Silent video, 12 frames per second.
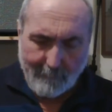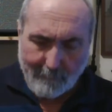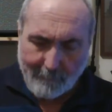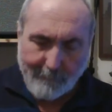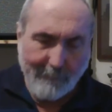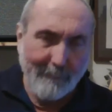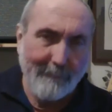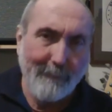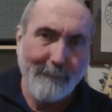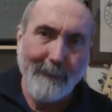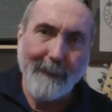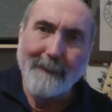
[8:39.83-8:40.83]
think it's
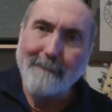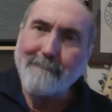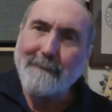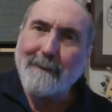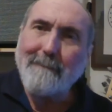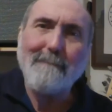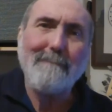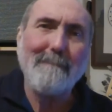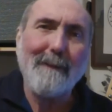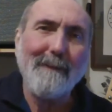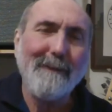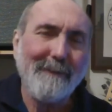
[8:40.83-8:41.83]
okay. So
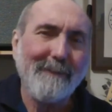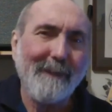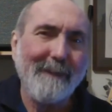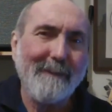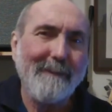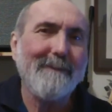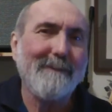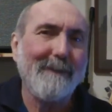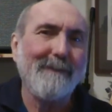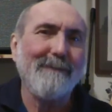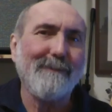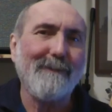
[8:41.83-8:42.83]
I'm going to say this
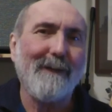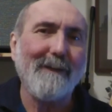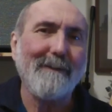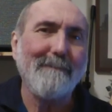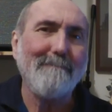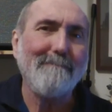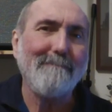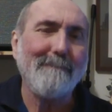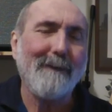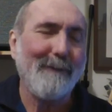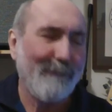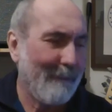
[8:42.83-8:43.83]
doesn't suck.
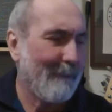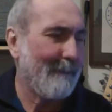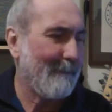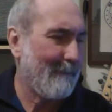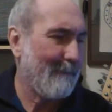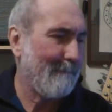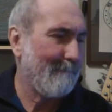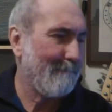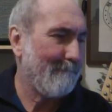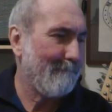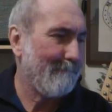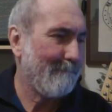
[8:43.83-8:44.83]
I think it's,
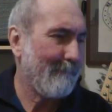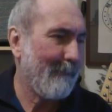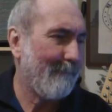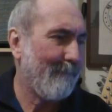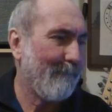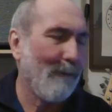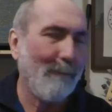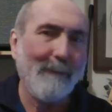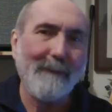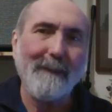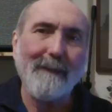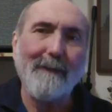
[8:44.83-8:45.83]
if you've got
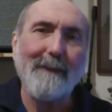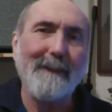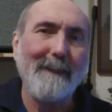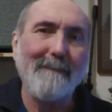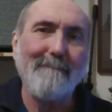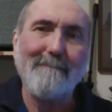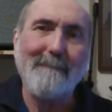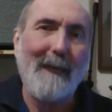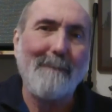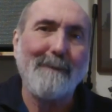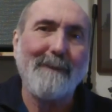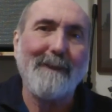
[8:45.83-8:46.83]
one and you like it,
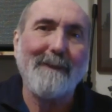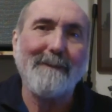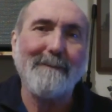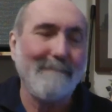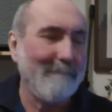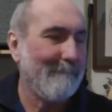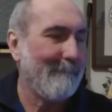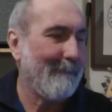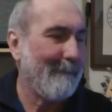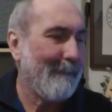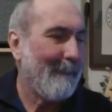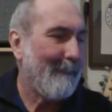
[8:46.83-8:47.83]
happy days.
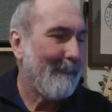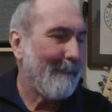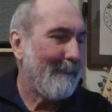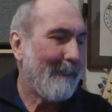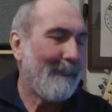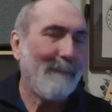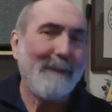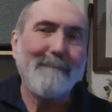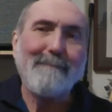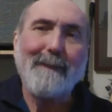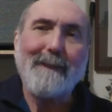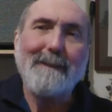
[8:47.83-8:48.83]
Anyway,
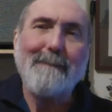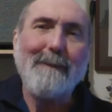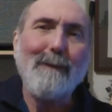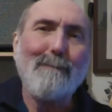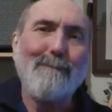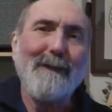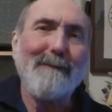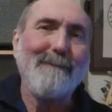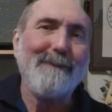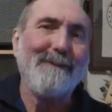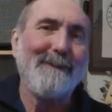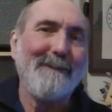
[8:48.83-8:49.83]
it's going to be a little break
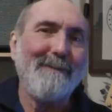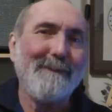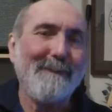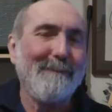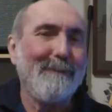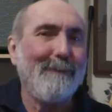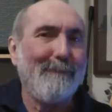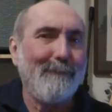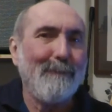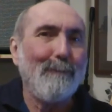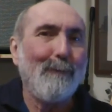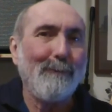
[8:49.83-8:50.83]
for this series. I've got a
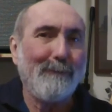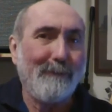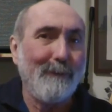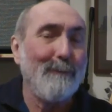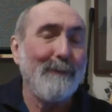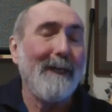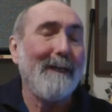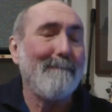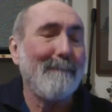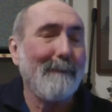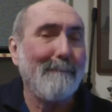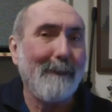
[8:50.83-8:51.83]
few more to do
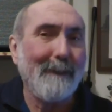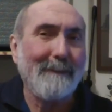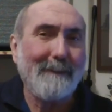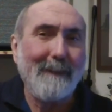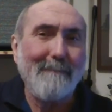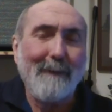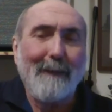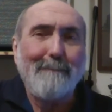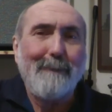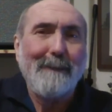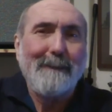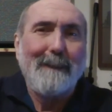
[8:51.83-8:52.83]
yet, but I
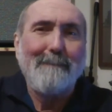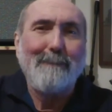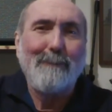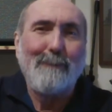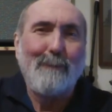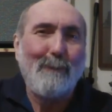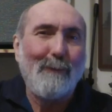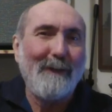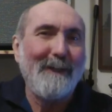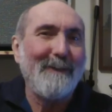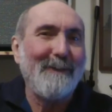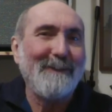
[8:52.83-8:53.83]
picked up
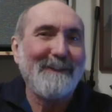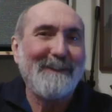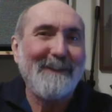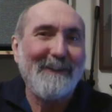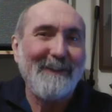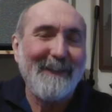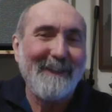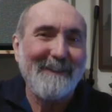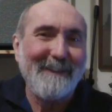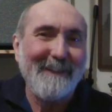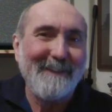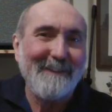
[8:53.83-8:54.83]
quite a nice guitar
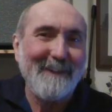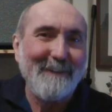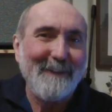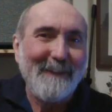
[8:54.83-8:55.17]
yesterday, so